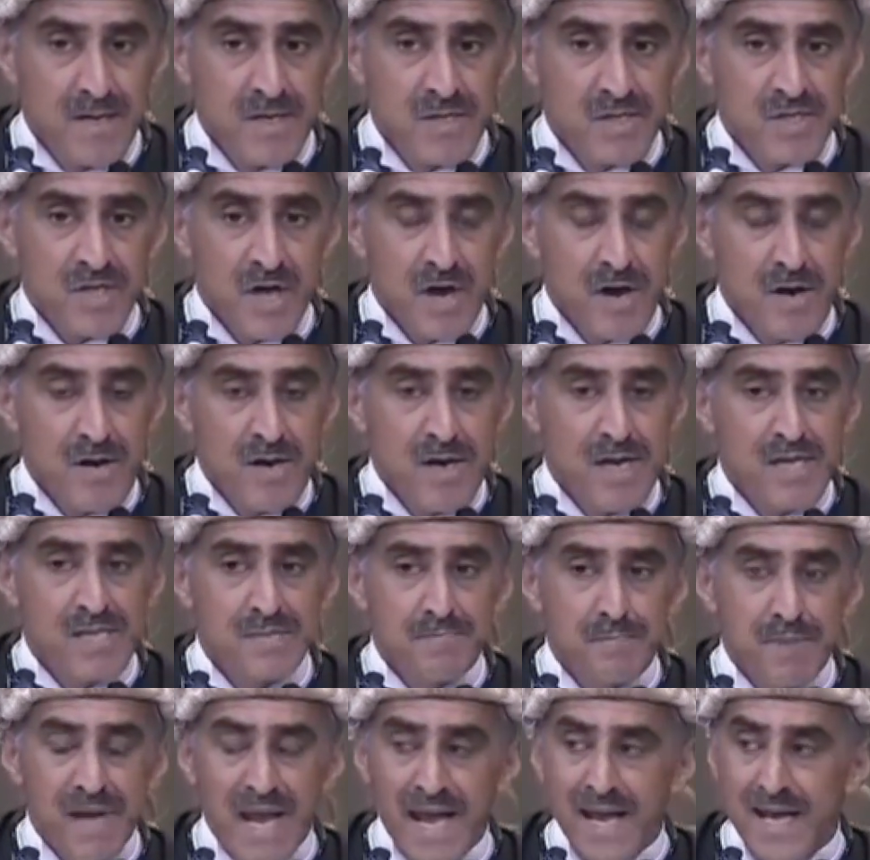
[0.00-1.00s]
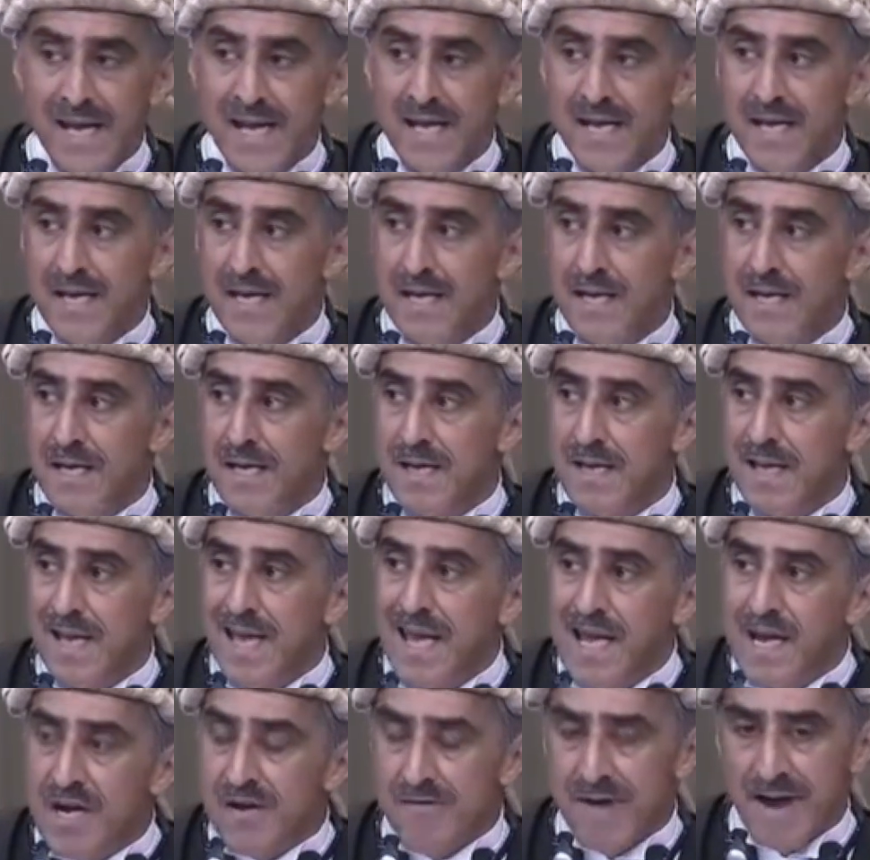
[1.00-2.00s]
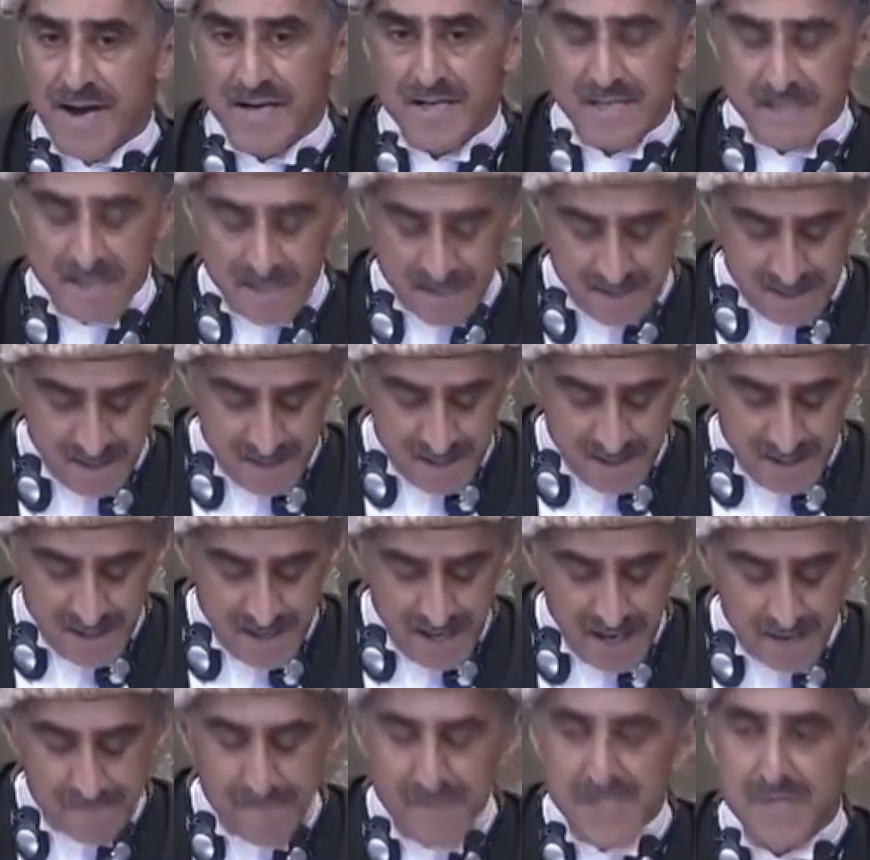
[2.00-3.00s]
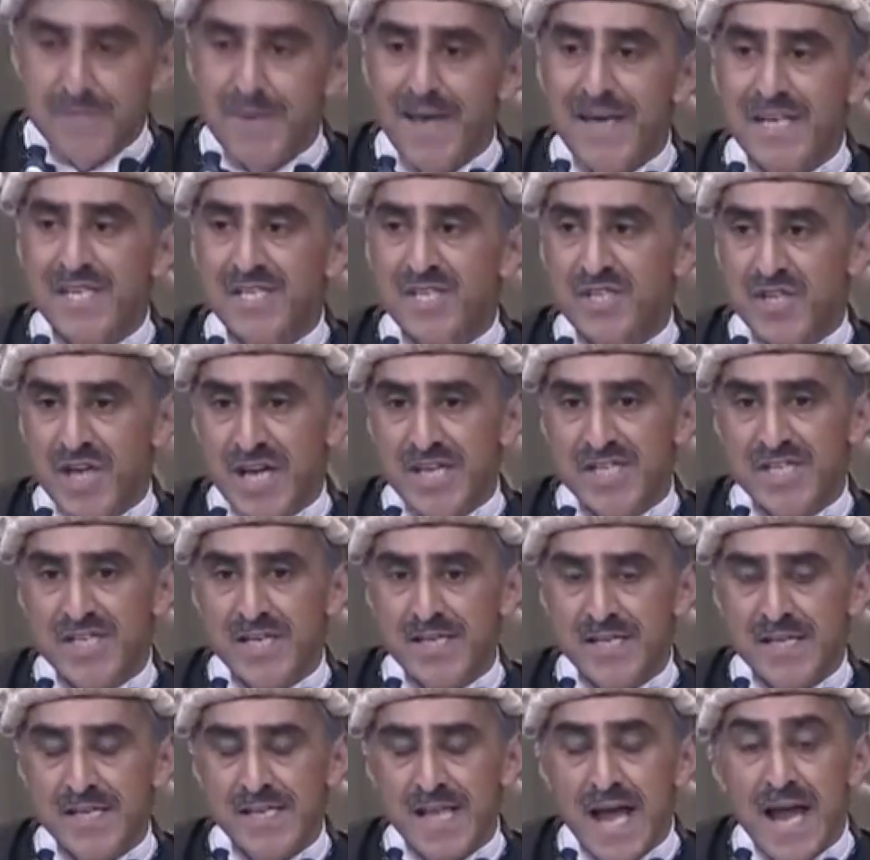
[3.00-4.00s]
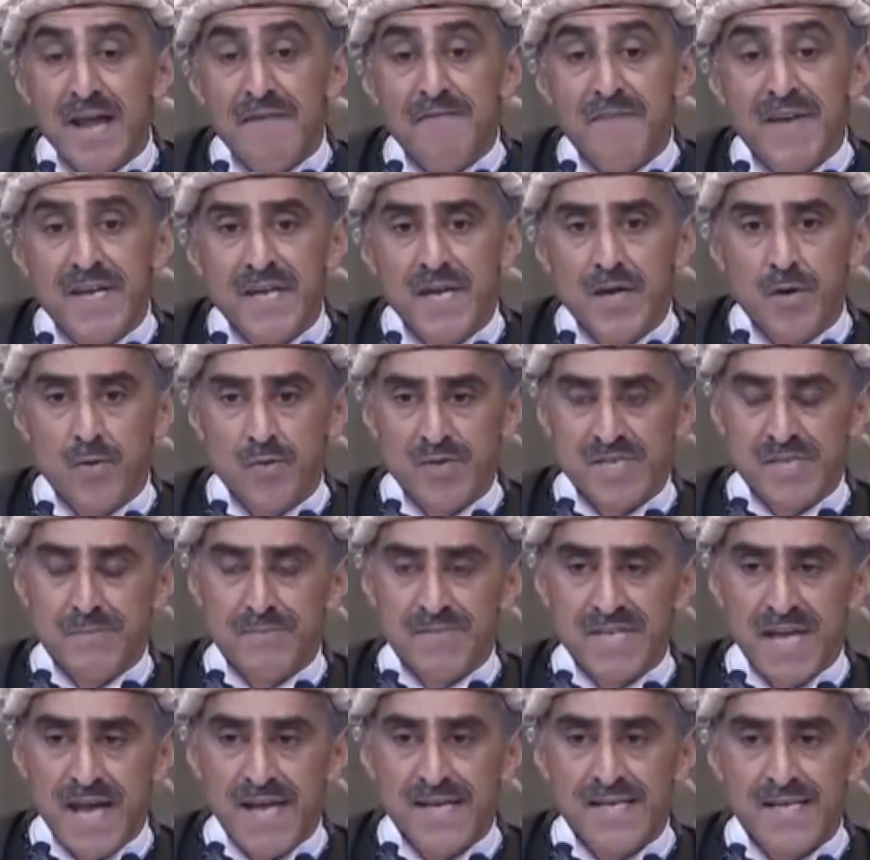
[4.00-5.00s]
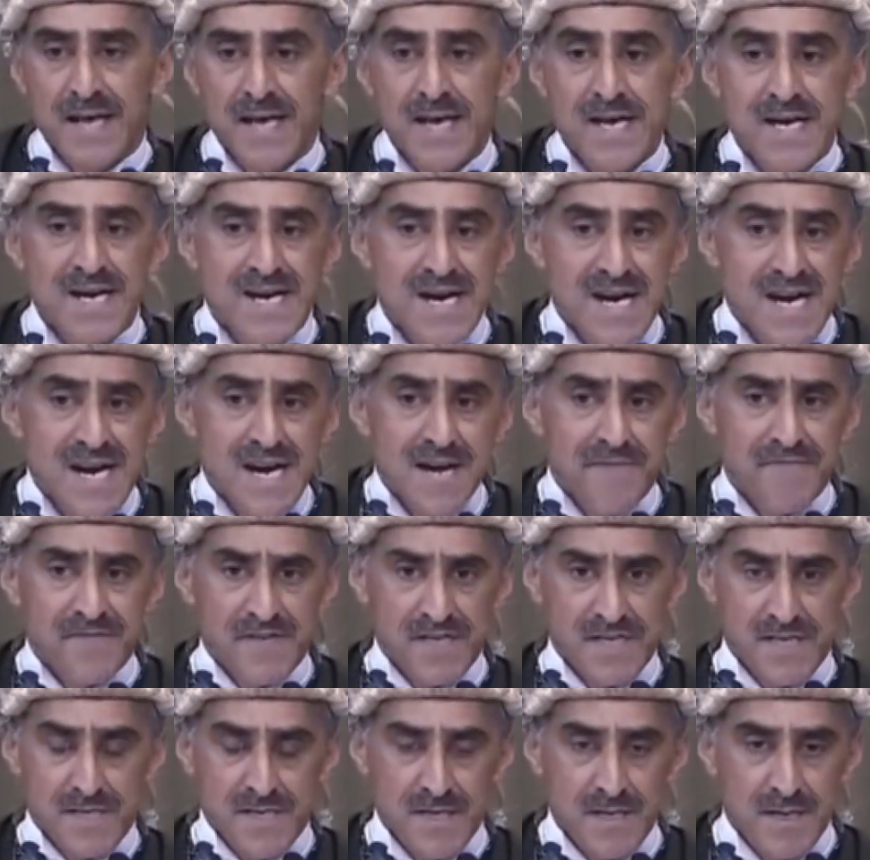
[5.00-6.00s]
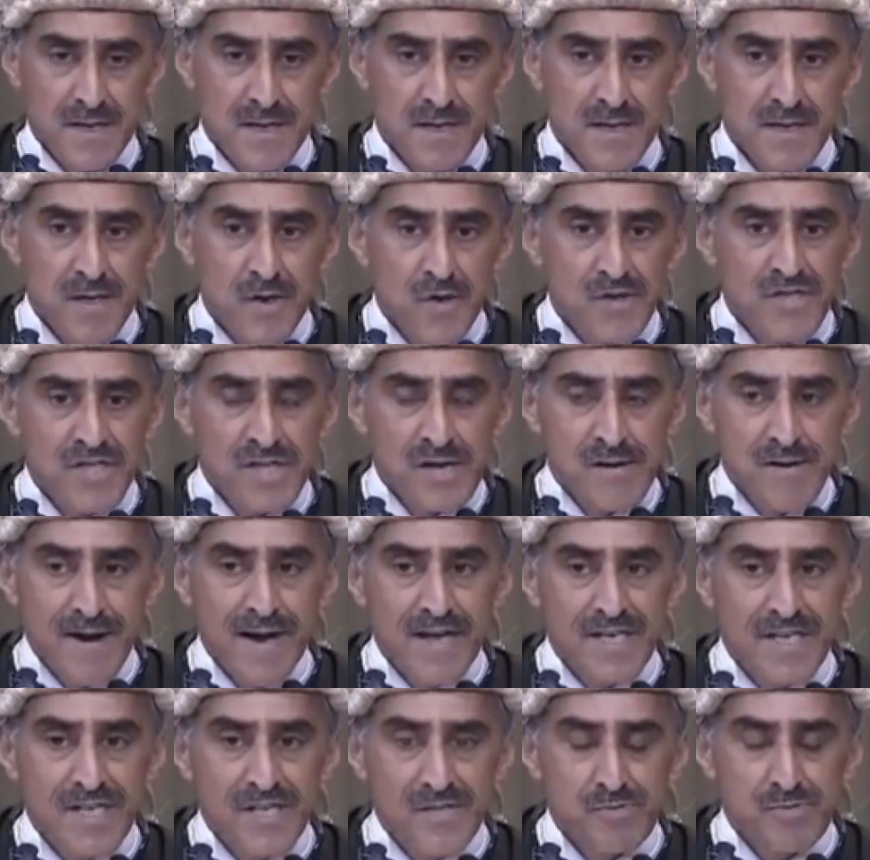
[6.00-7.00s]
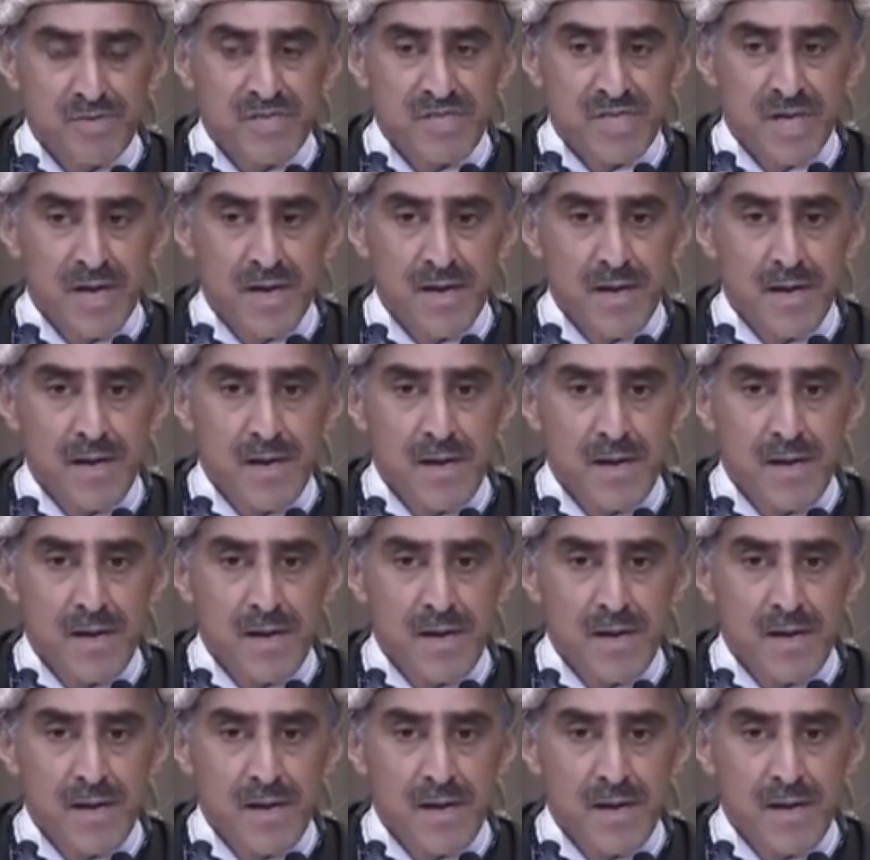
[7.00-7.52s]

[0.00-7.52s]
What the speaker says: So it's plainly incorrect if it's being suggested that that video was obtained after consular access was